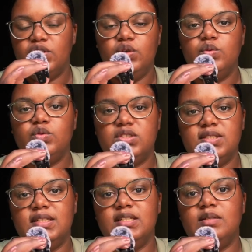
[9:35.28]
you'll
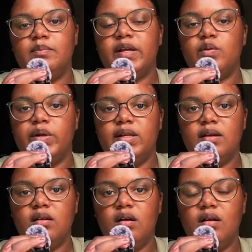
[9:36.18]
see my reading
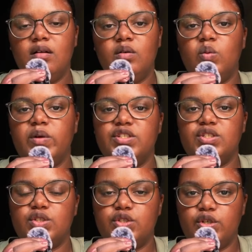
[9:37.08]
log, which
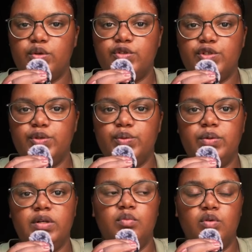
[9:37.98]
shows you
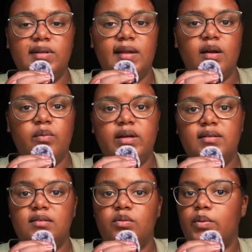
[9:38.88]
the book that I read,
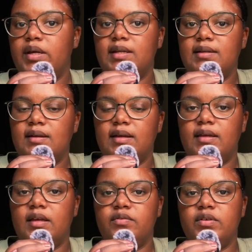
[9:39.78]
the rating that I
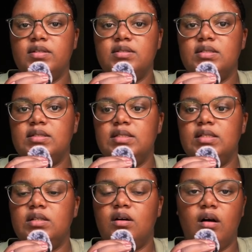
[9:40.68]
gave it,
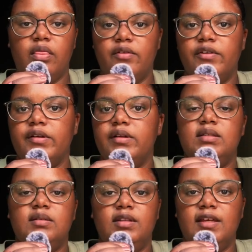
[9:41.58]
the author,
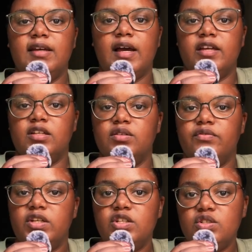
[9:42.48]
the day I
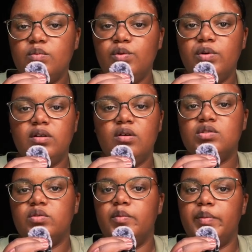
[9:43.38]
finished the book, and
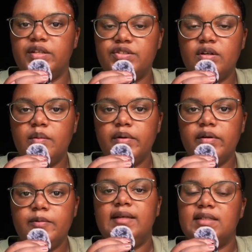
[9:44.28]
also the page
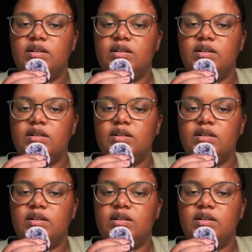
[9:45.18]
number. And I